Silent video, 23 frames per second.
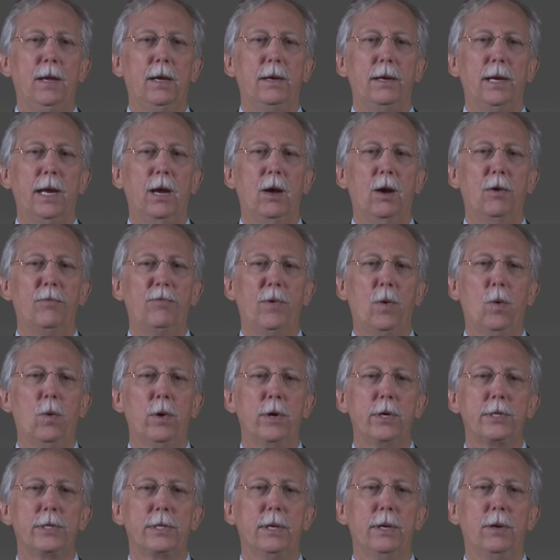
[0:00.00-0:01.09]
Now, of
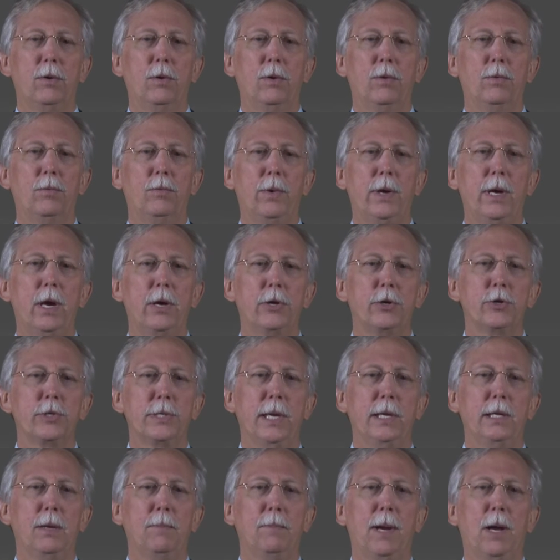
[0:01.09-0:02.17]
course, we
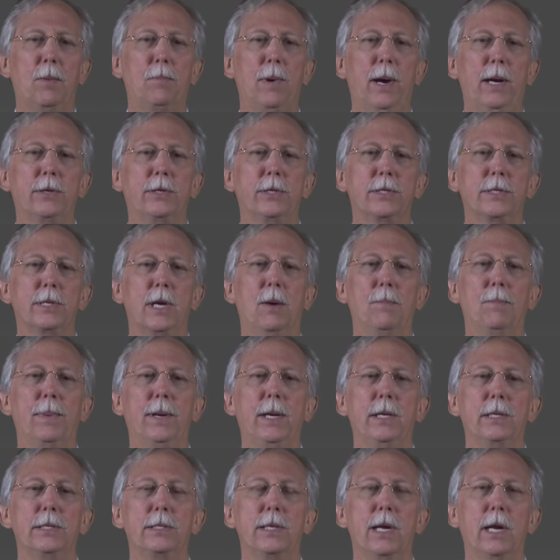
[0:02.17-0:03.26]
understand that malpractice
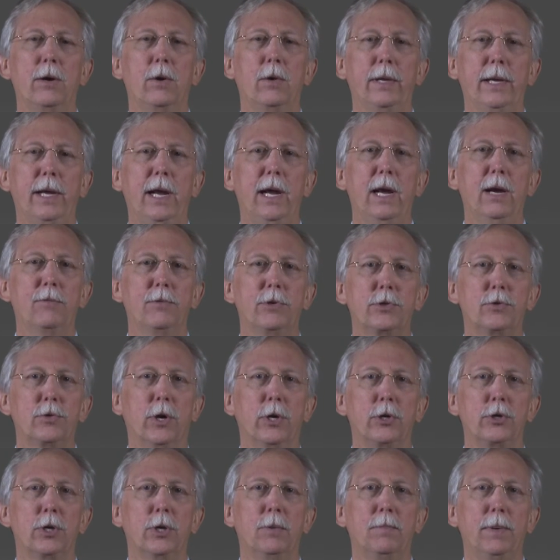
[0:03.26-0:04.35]
companies not only have a
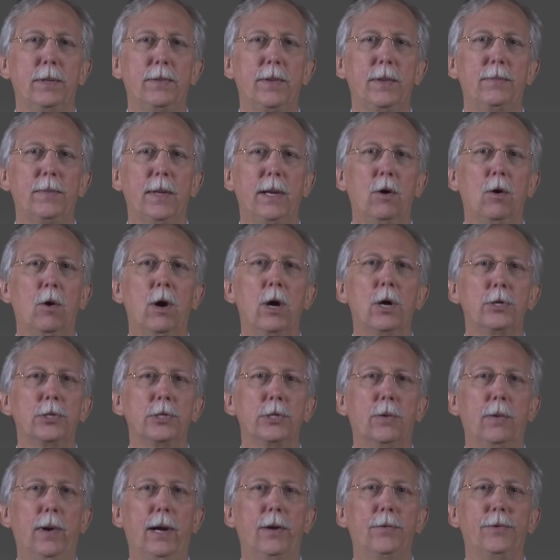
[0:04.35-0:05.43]
structure, but that they are
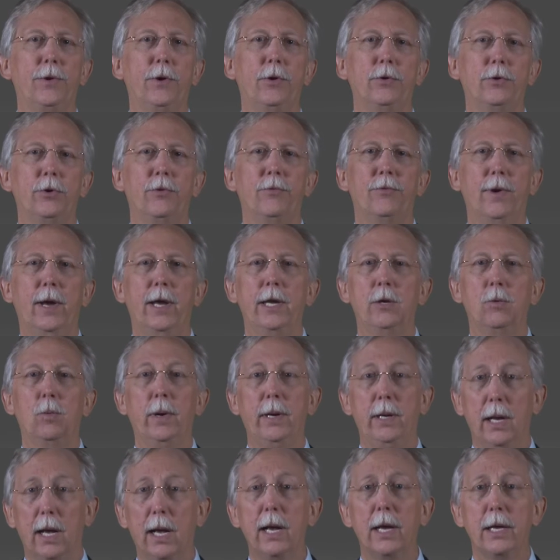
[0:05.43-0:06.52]
also out there to
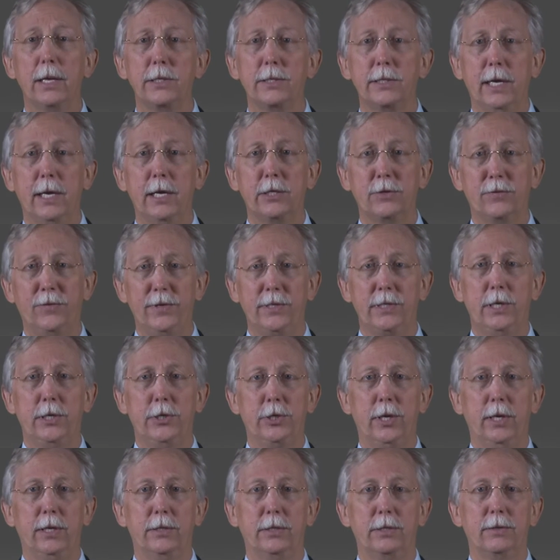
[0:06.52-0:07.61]
evaluate us as
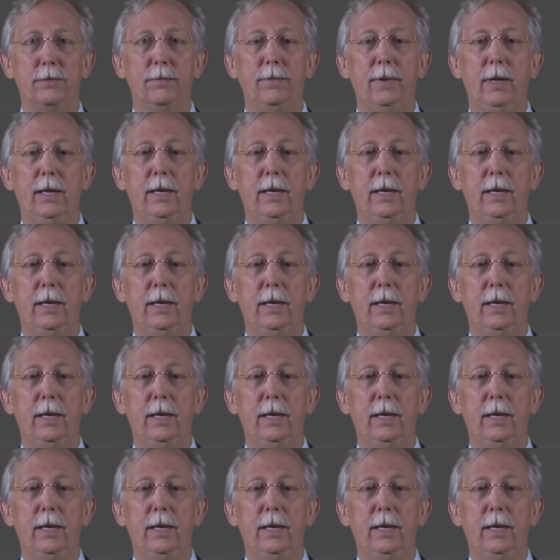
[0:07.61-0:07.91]
physicians.